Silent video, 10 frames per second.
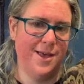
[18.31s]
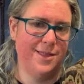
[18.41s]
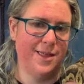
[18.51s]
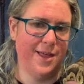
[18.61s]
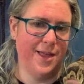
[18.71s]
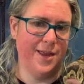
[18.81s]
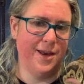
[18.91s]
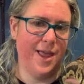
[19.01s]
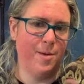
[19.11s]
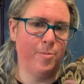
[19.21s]
then
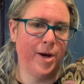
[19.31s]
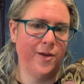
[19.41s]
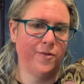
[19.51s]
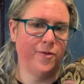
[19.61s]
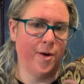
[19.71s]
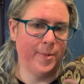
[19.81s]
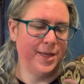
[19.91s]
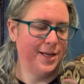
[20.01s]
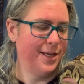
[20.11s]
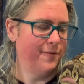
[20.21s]
a bite from
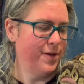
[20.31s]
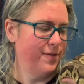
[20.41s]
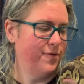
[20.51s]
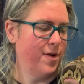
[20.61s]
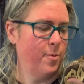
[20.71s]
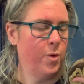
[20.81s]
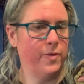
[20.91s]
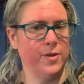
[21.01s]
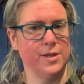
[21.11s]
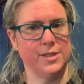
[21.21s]
it, even from
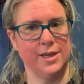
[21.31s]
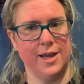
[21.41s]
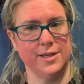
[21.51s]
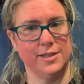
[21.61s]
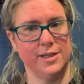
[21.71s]
one this size,